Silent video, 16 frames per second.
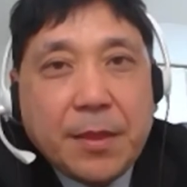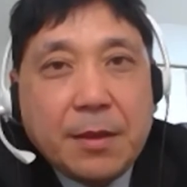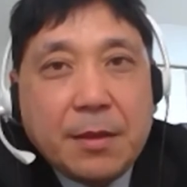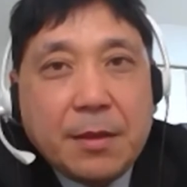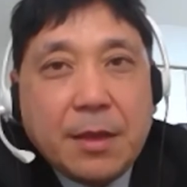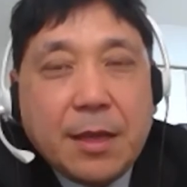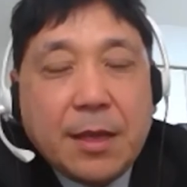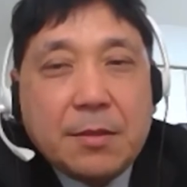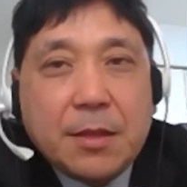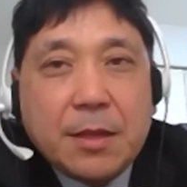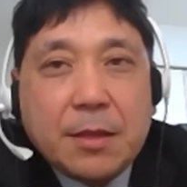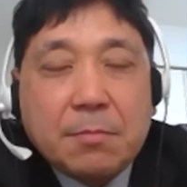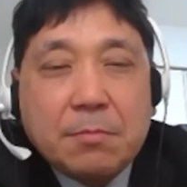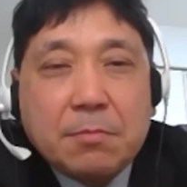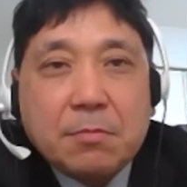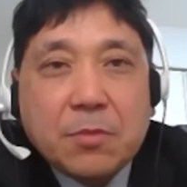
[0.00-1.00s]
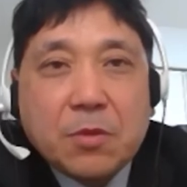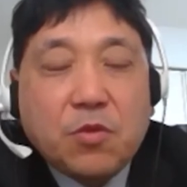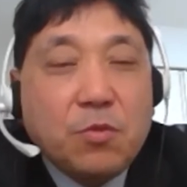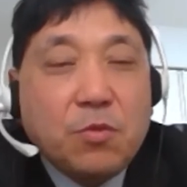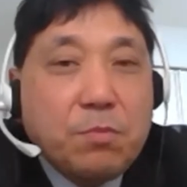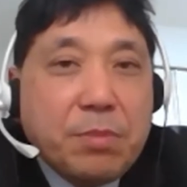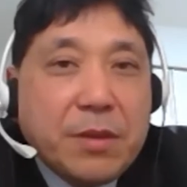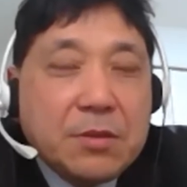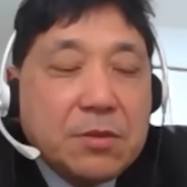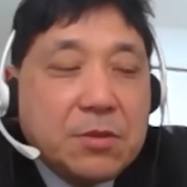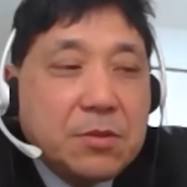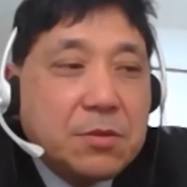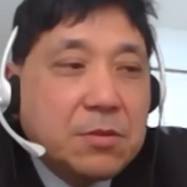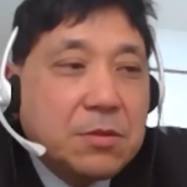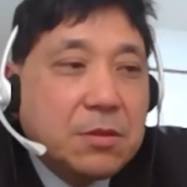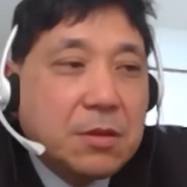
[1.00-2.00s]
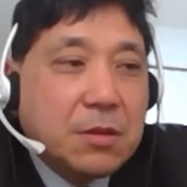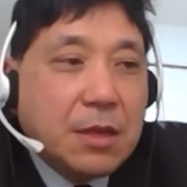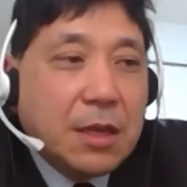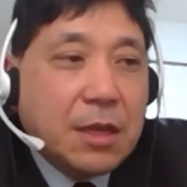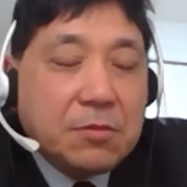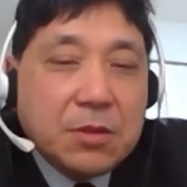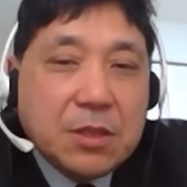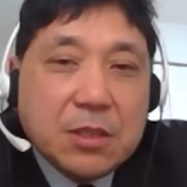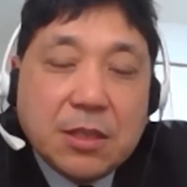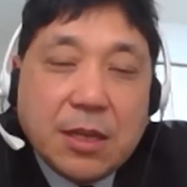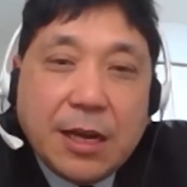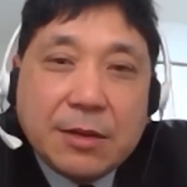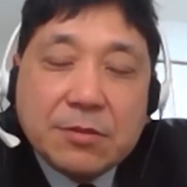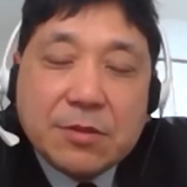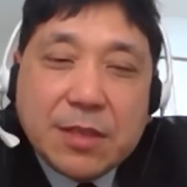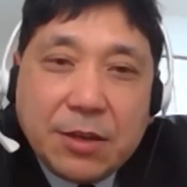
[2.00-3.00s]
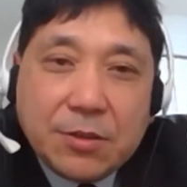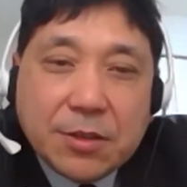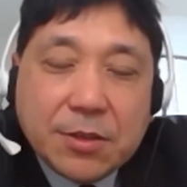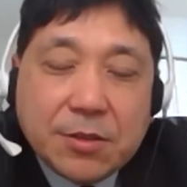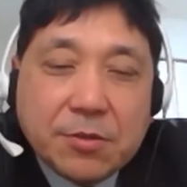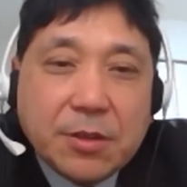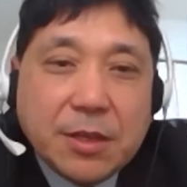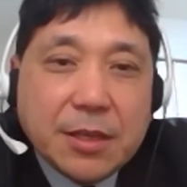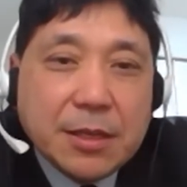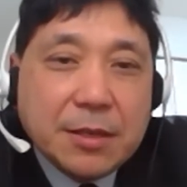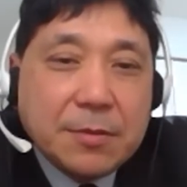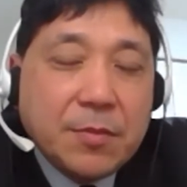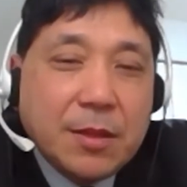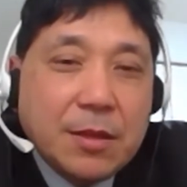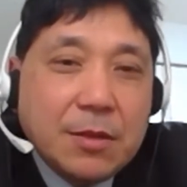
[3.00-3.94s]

And then compared to countries like South Korea,